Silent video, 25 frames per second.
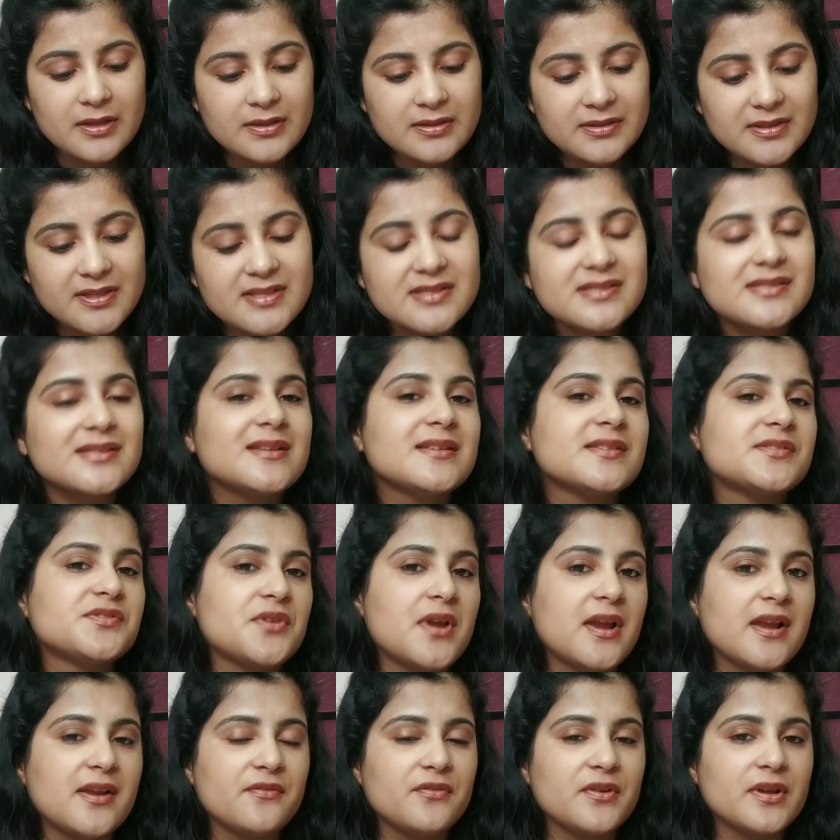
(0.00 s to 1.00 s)
this is
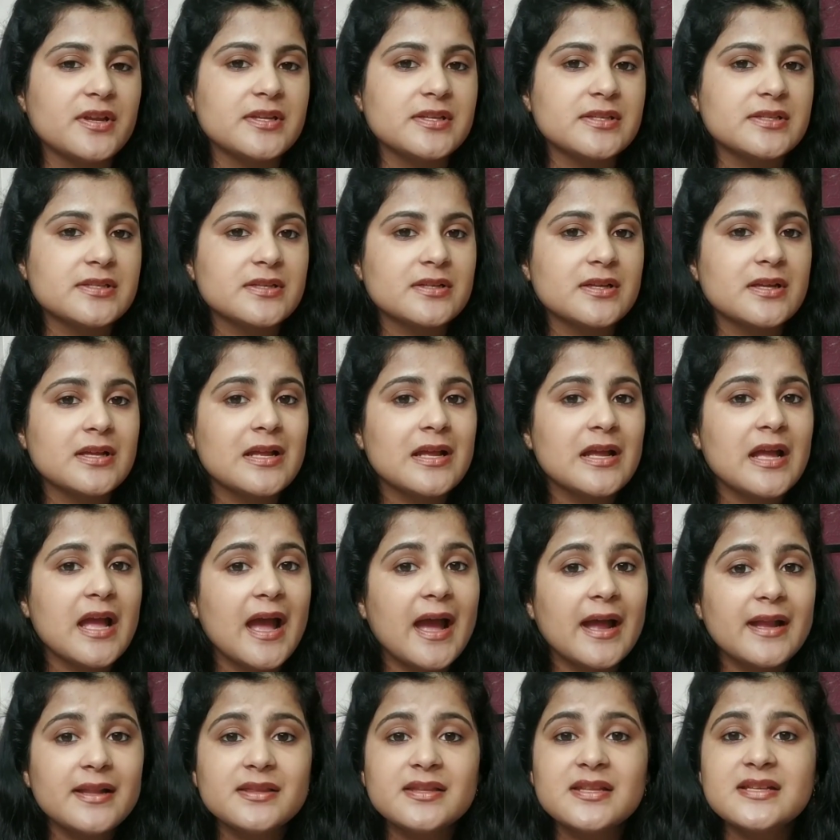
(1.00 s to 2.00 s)
relevant.
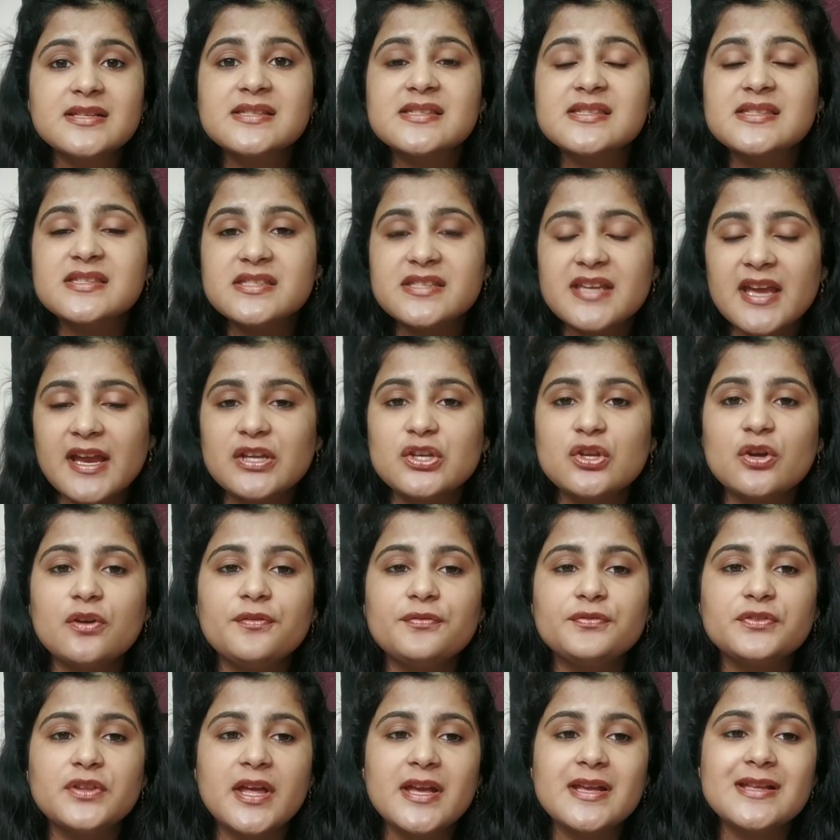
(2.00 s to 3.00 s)
And the state
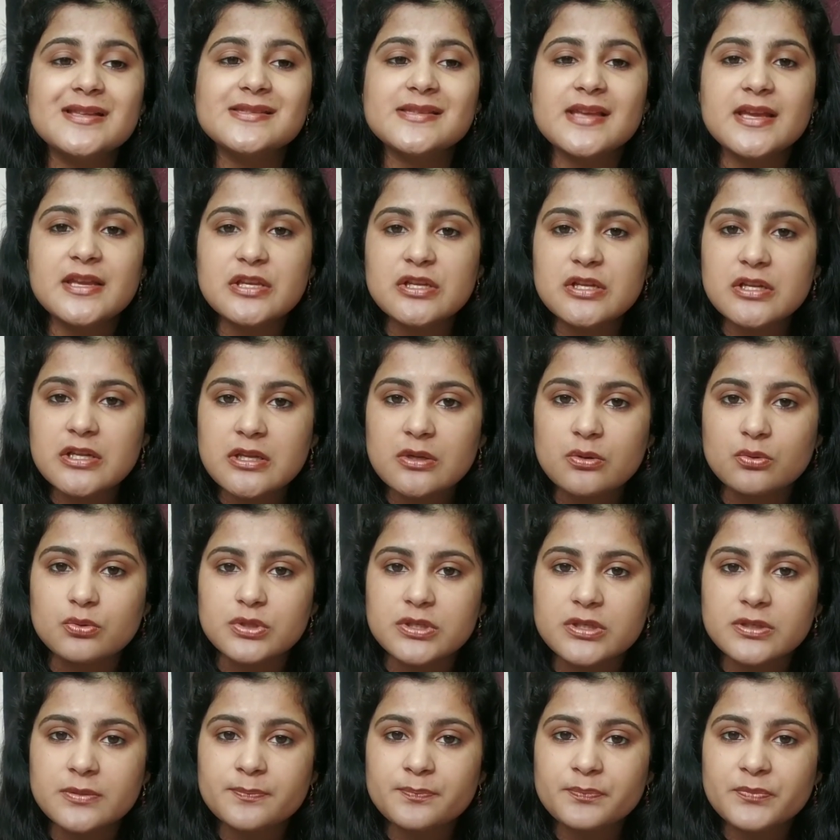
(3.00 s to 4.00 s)
of things
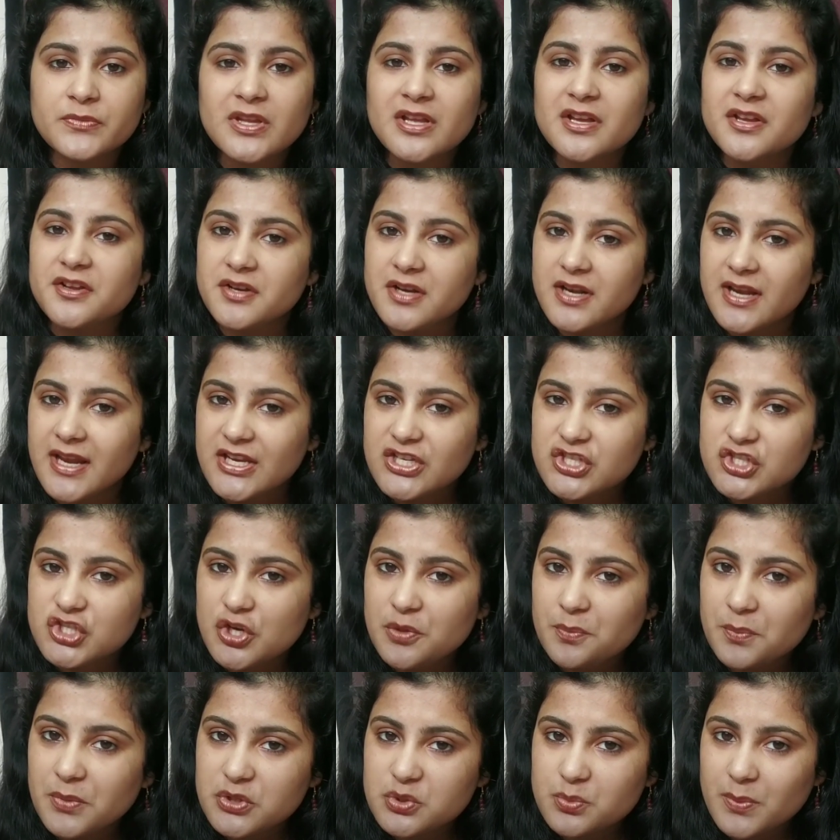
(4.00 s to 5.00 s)
include
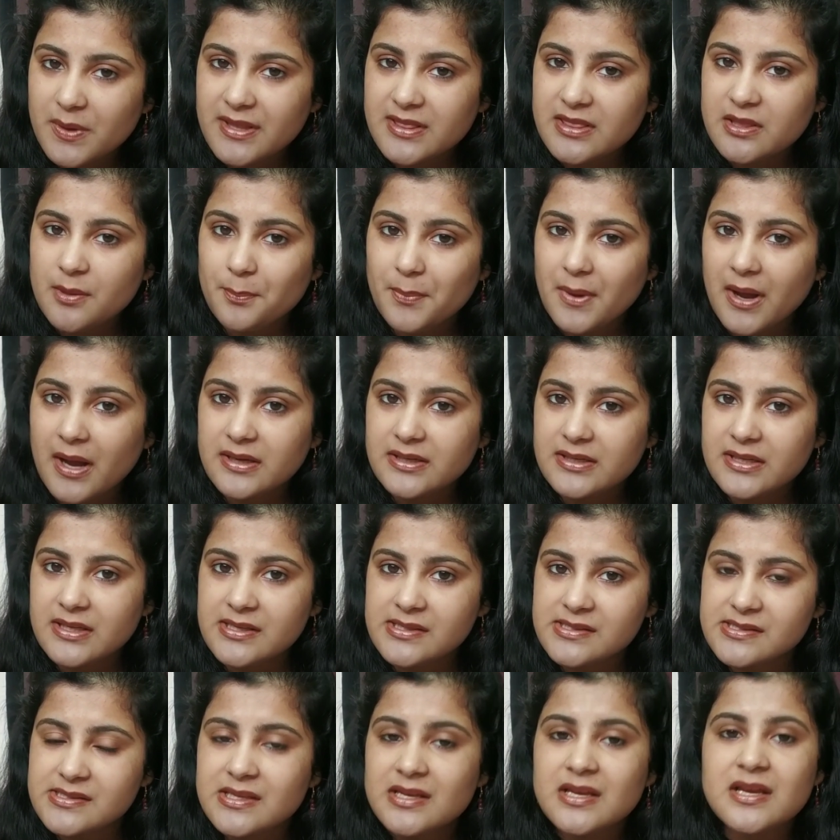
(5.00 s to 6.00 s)
relation between the
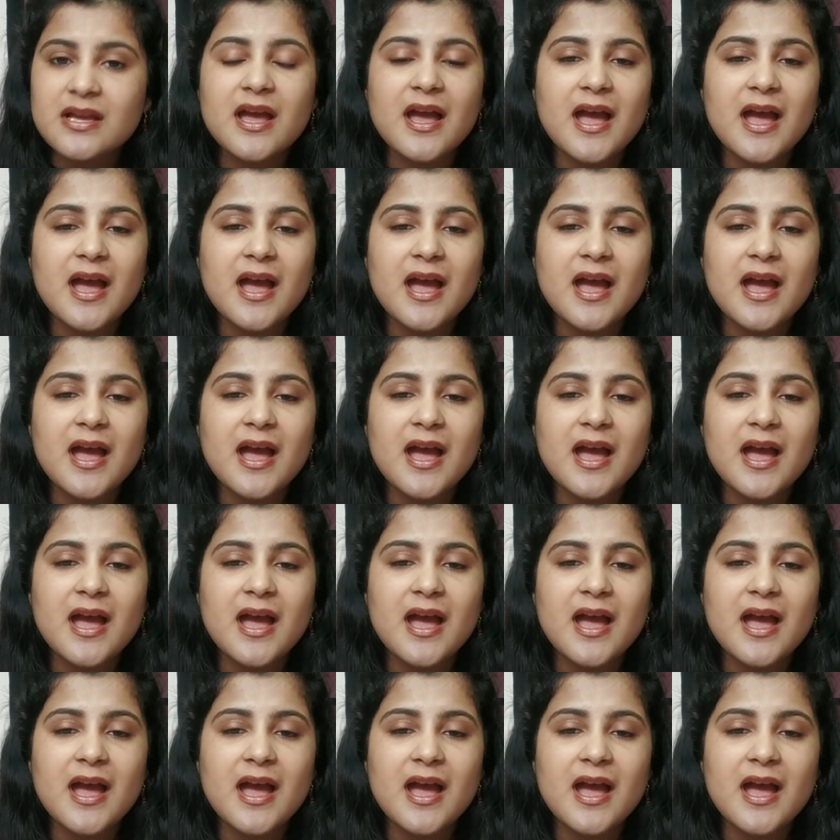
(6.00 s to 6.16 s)
parties,